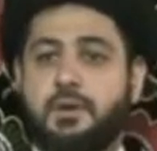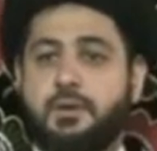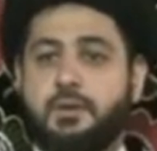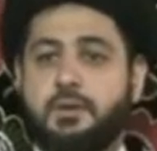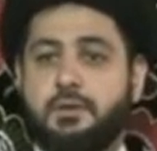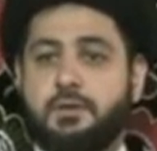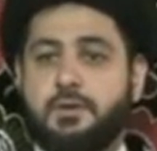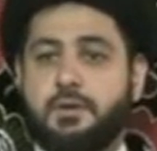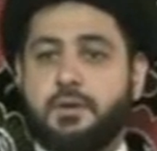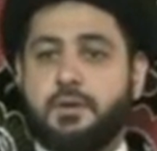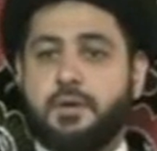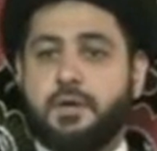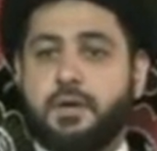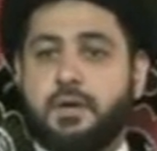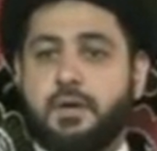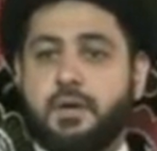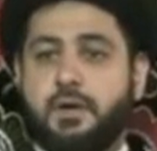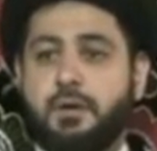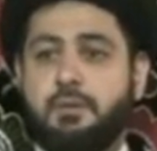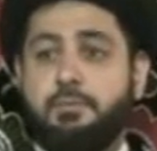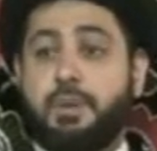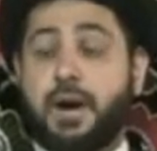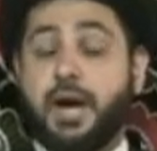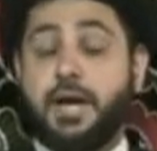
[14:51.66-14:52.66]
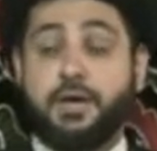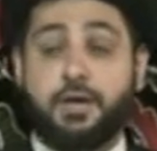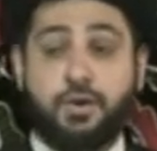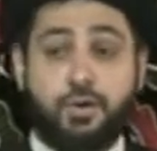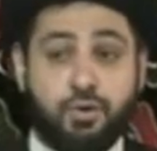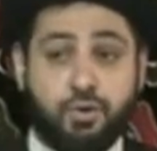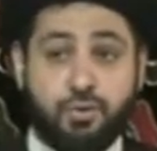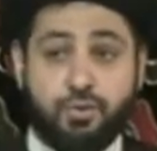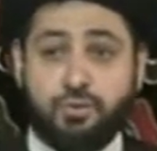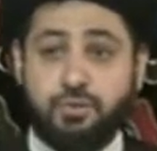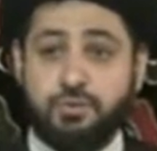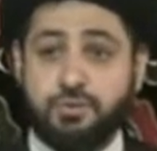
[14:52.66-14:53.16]
wa By
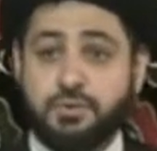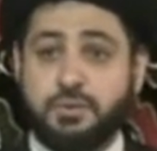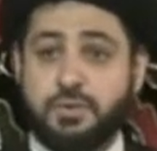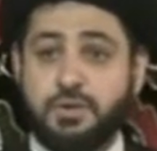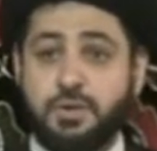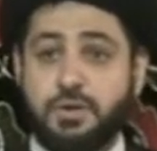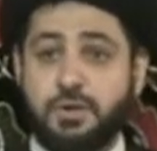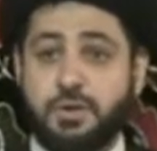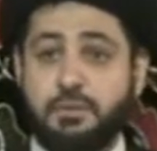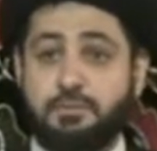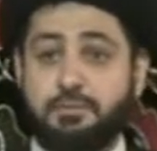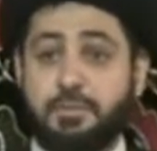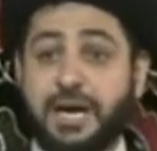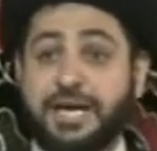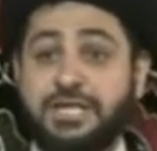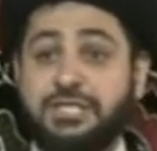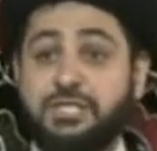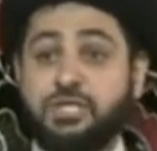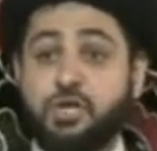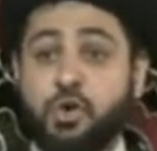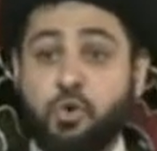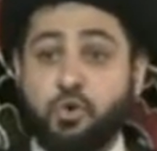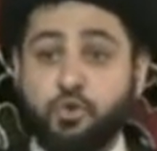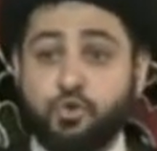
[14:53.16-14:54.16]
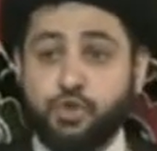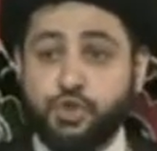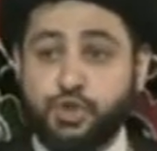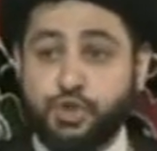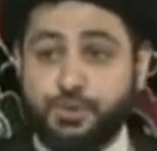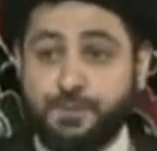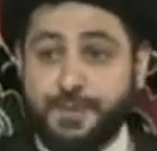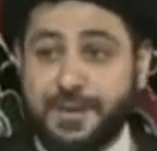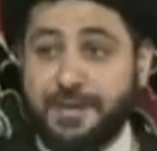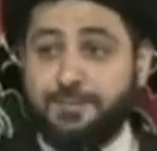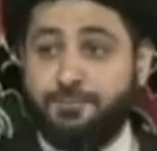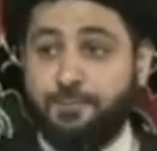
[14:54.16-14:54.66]
who? By
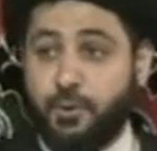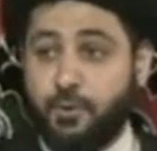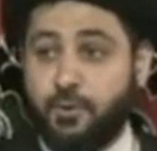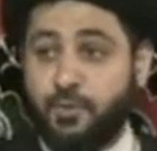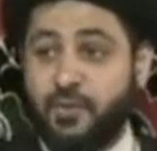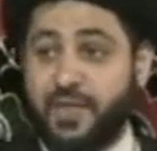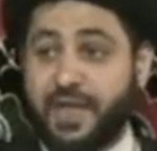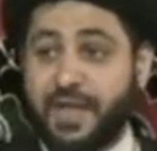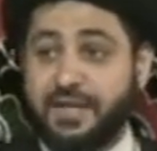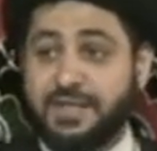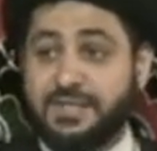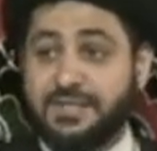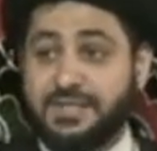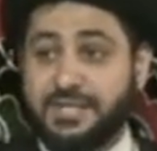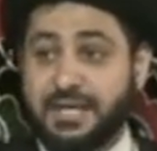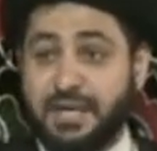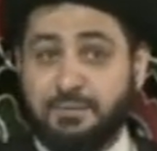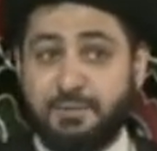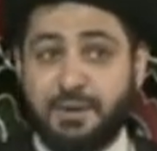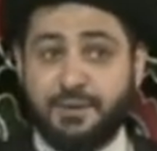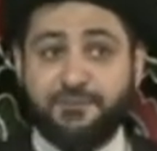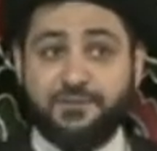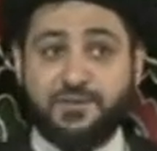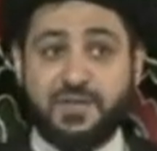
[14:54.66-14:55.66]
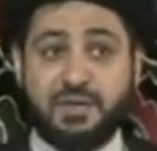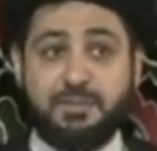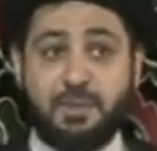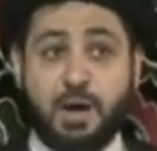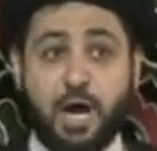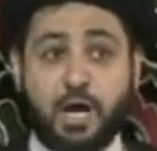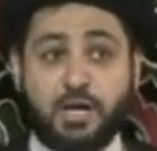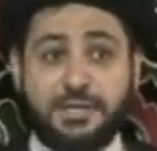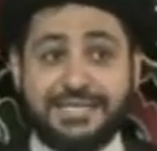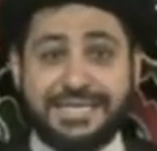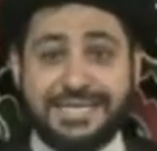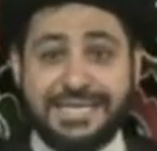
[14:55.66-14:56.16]
those people that some of them
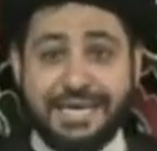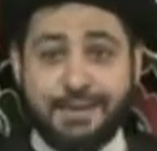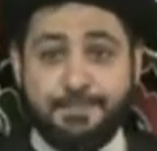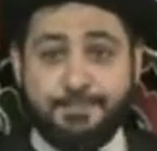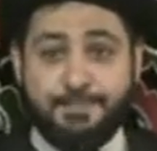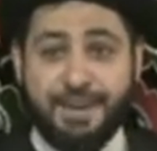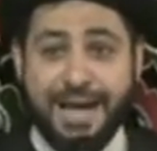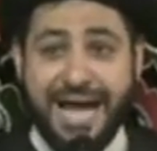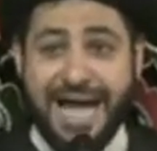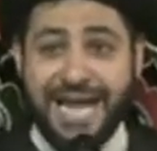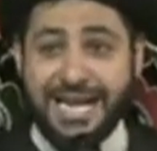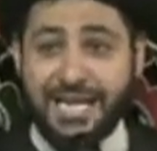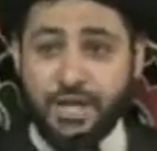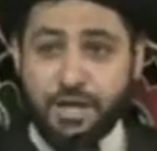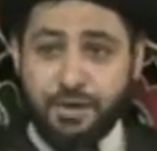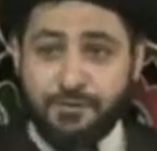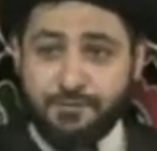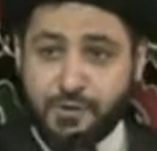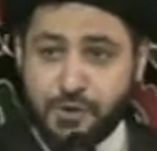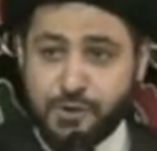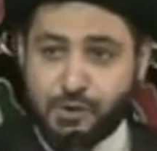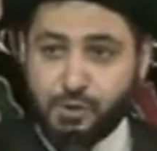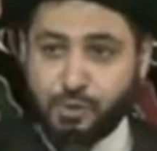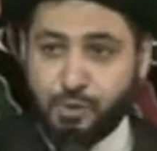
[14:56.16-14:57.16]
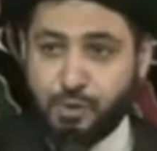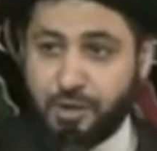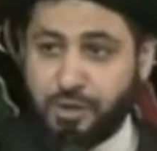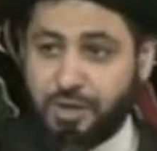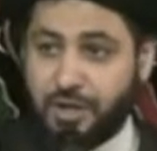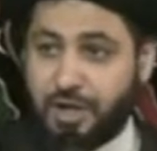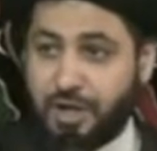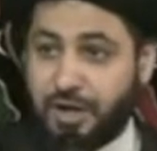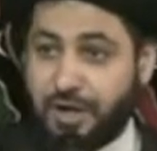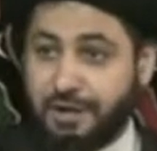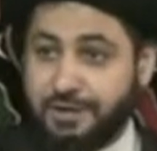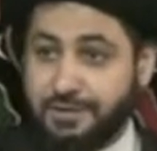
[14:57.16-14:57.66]
are the companion of
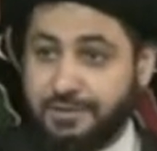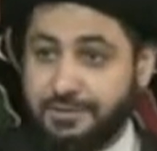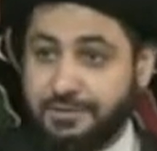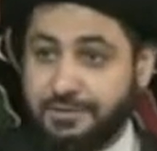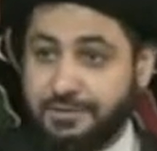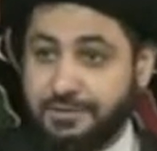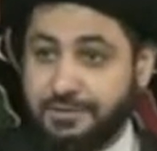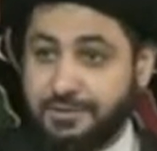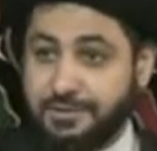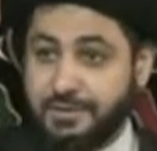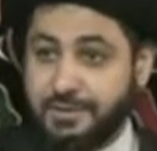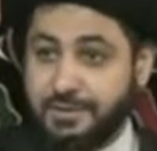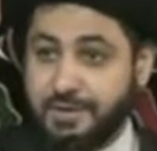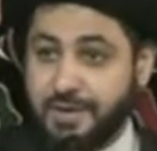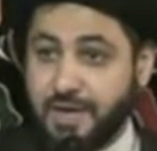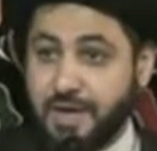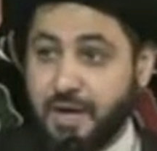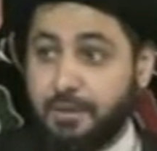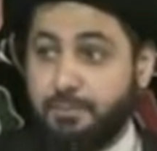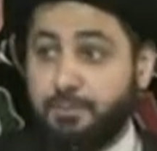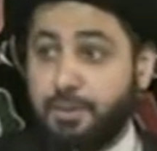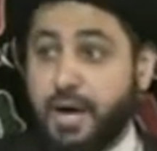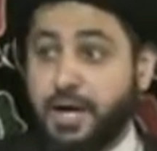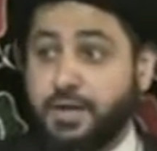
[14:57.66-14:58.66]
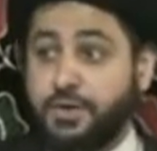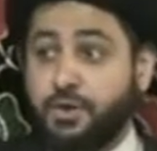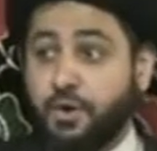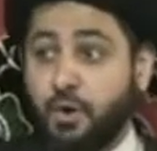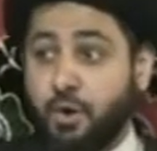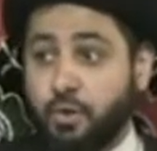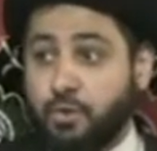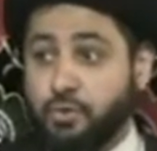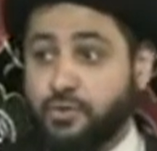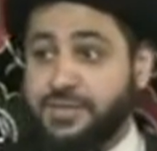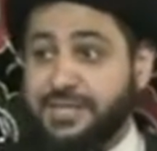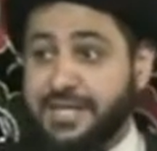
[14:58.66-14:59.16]
Rasulullah. By
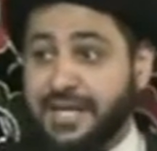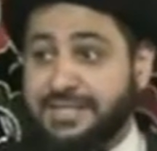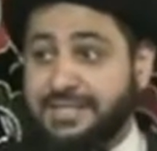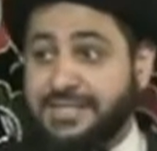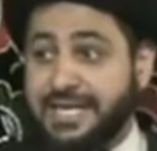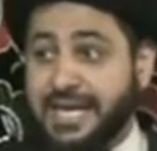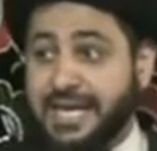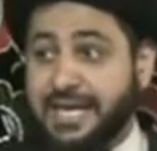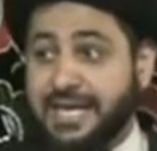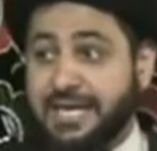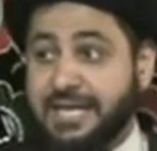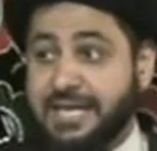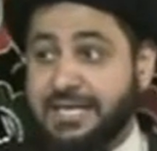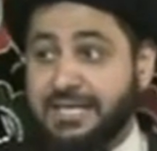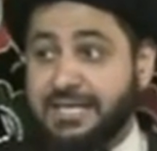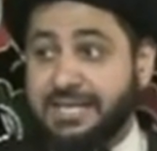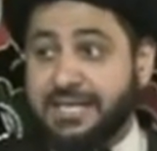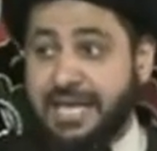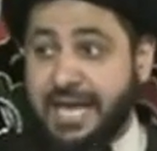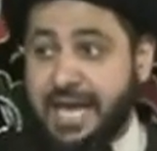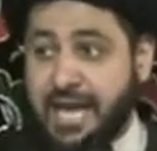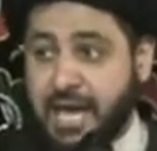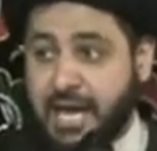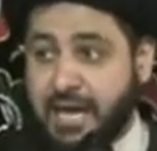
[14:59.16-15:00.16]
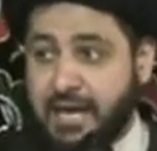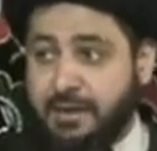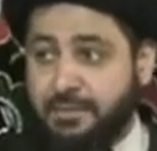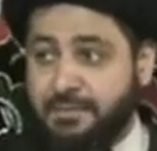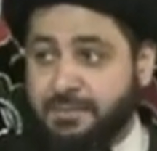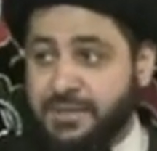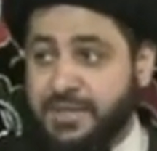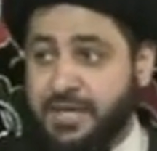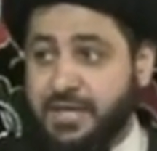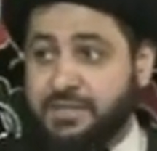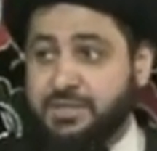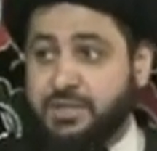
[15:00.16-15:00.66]
those that they
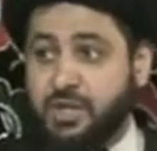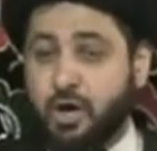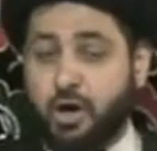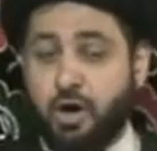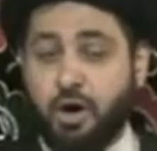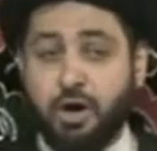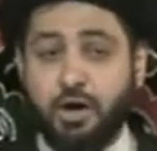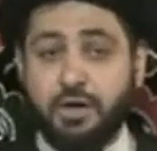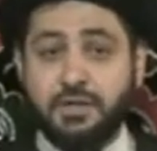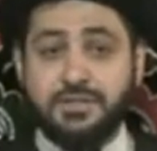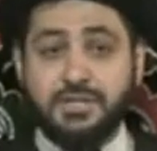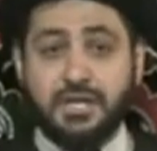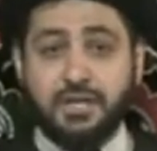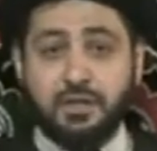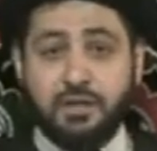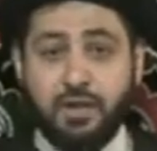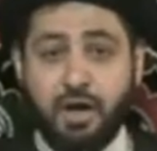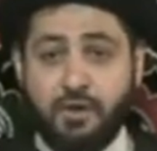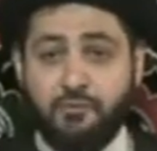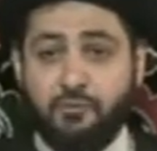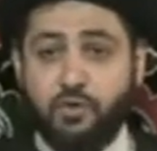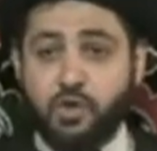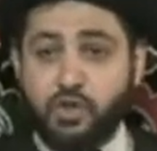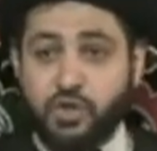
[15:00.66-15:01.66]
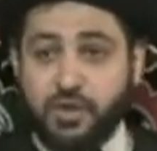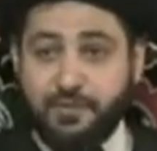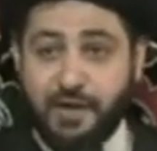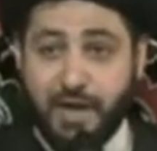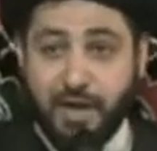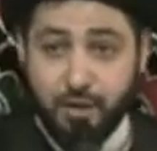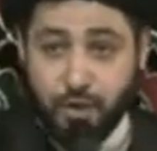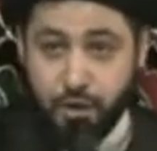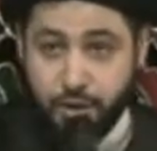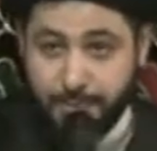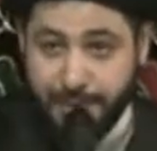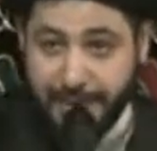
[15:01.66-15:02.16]
claim that are the lovers of Ahlul